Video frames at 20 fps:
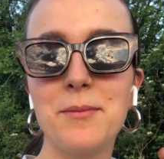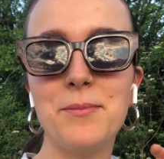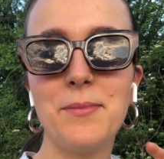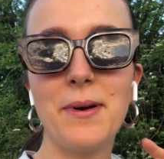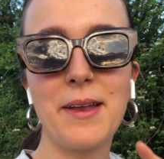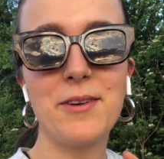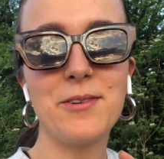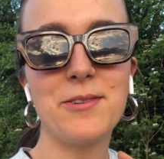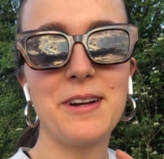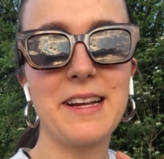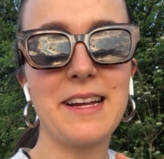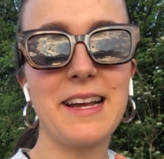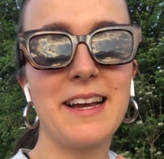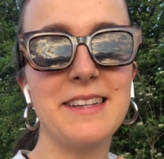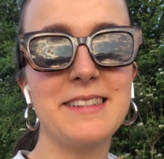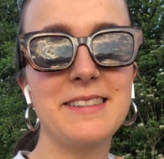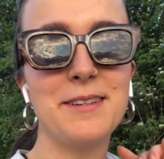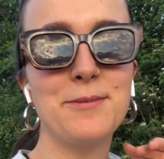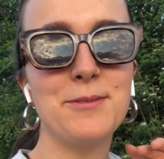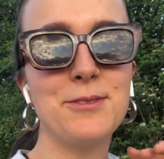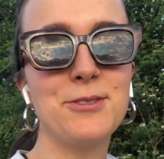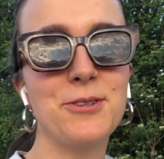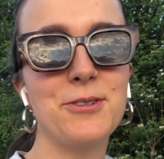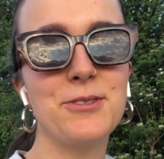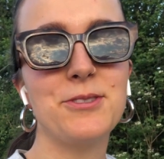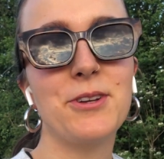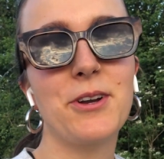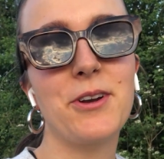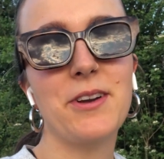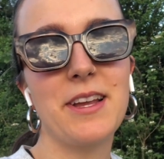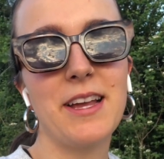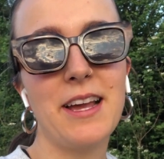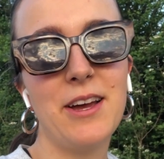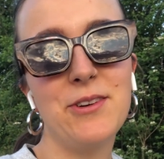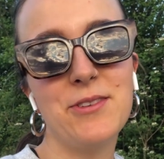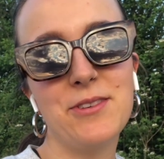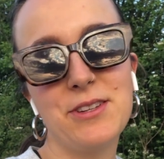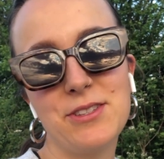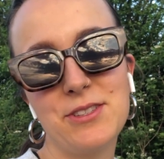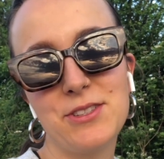By the way, guys, I'm so sorry. I
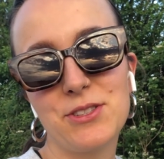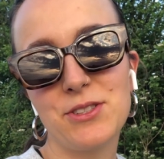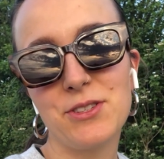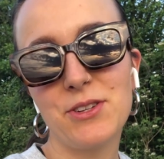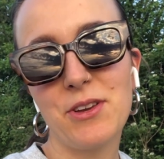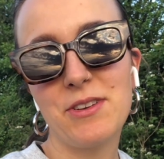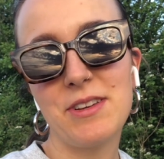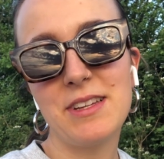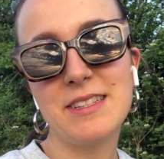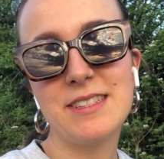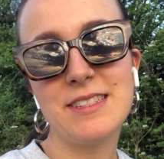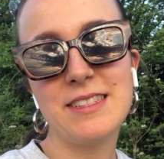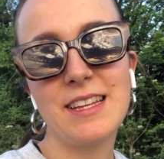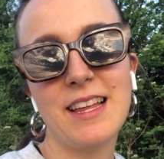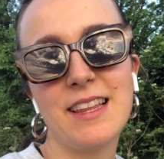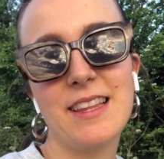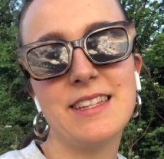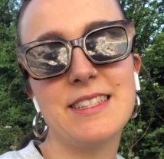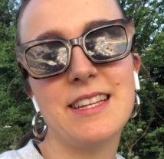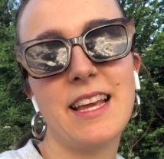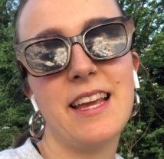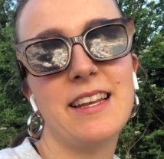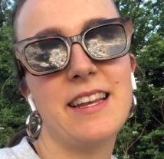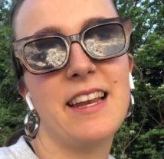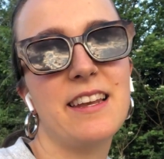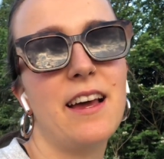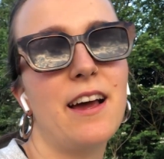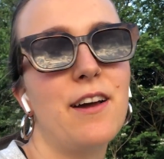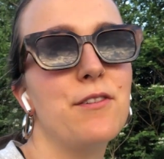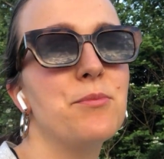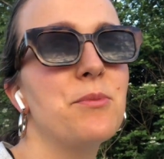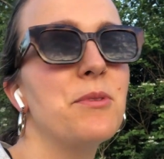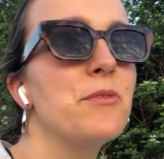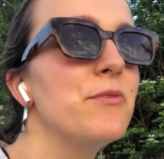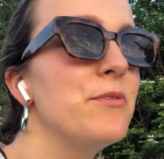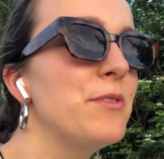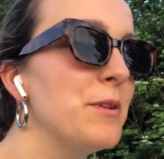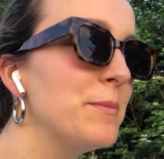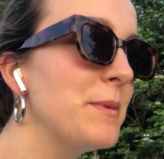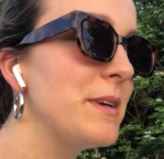only just noticed the other day that I've been
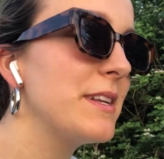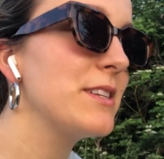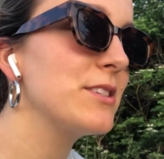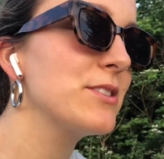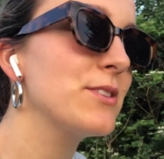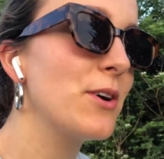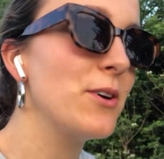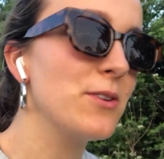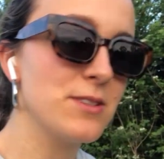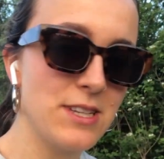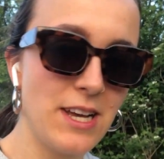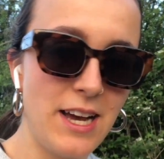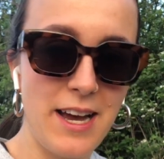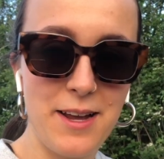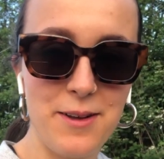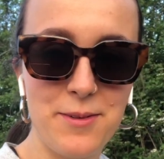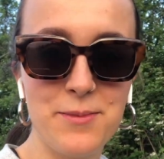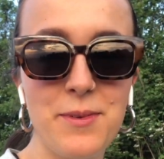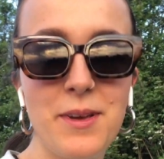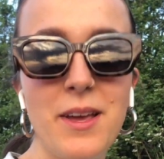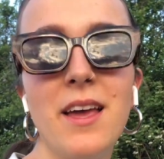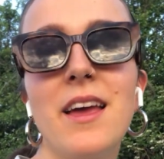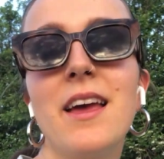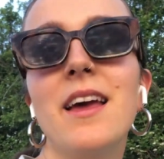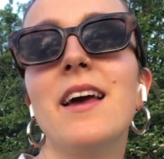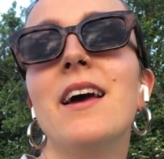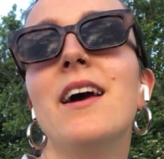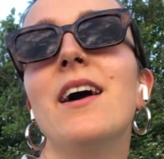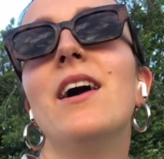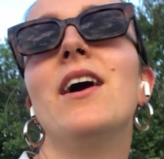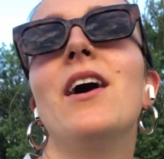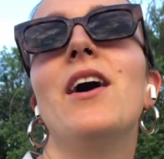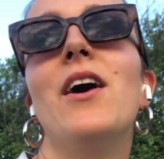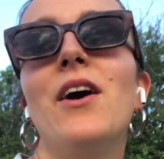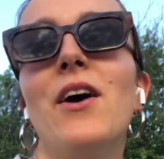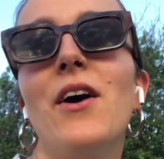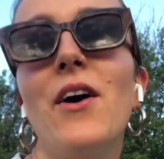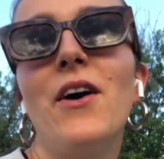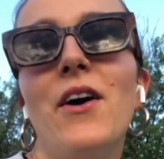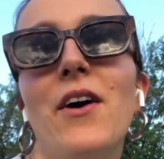filming this whole time
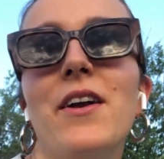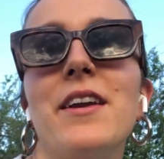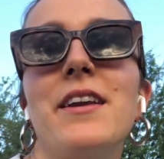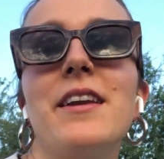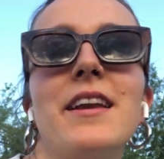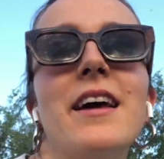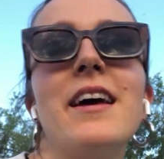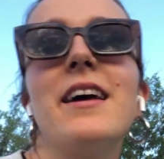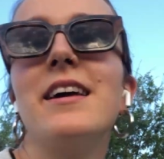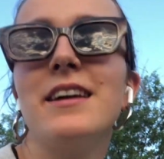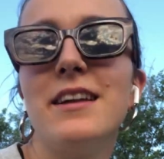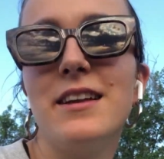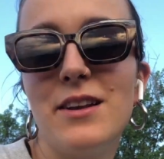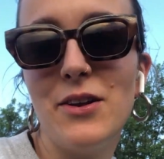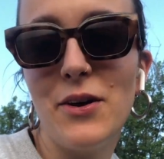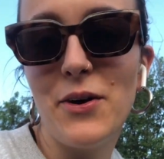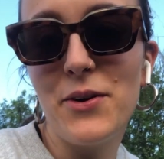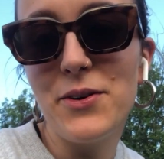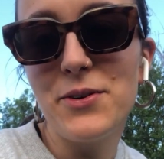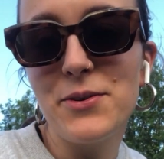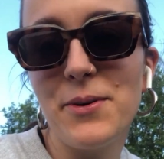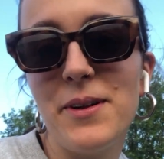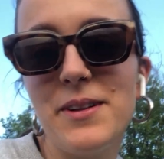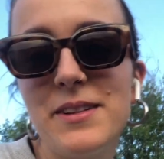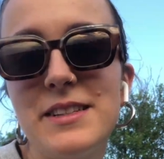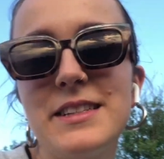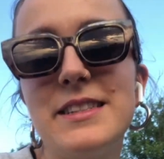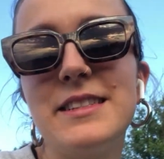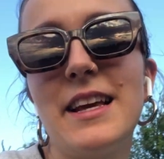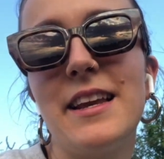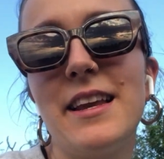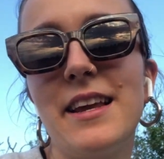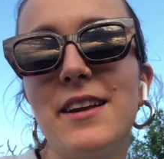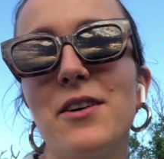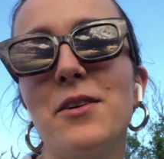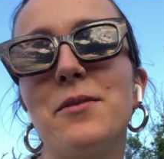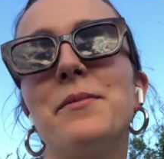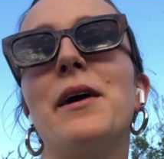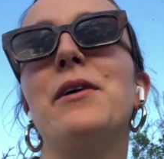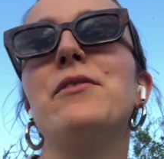on low quality setting
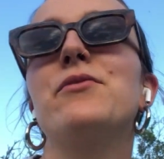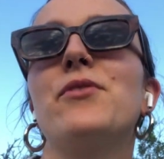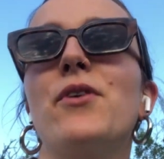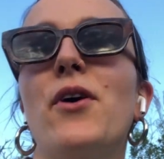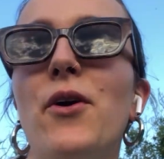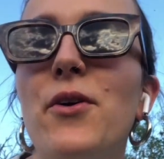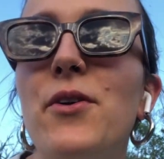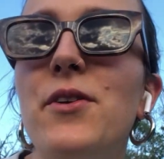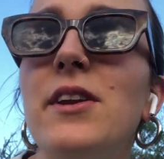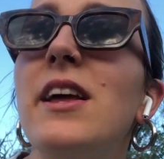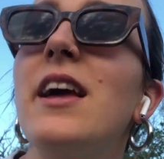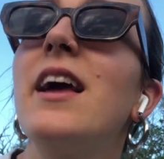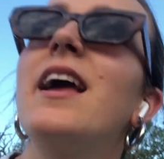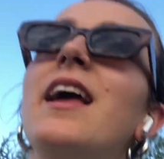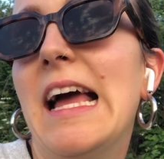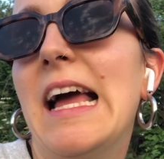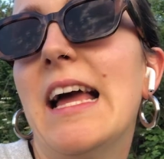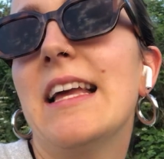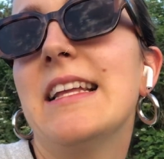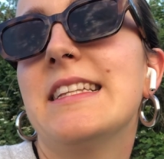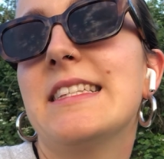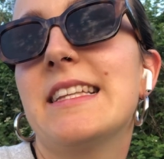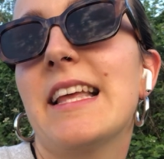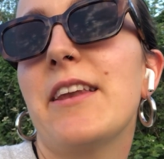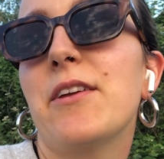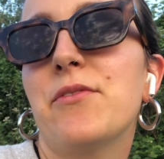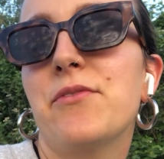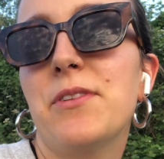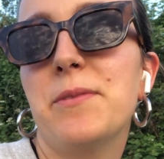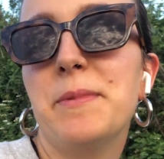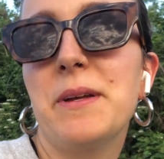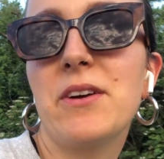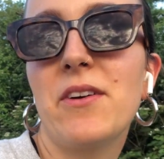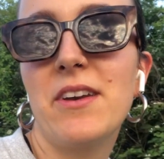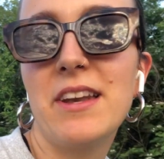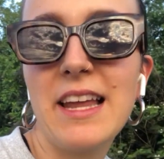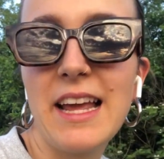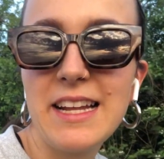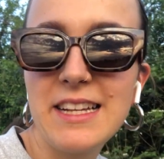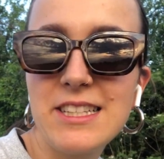on my phone instead of filming
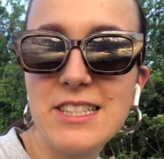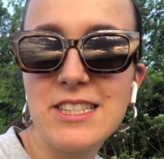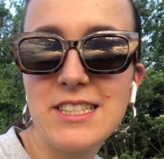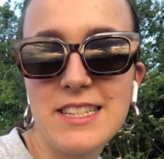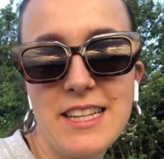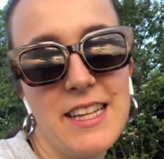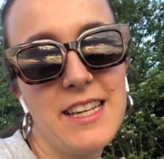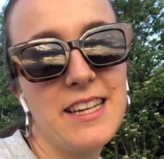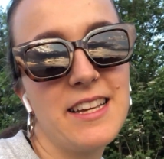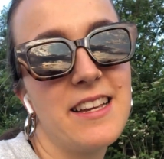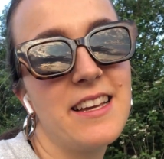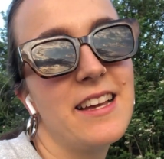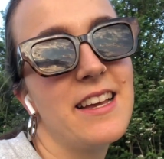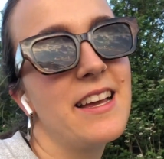on HD.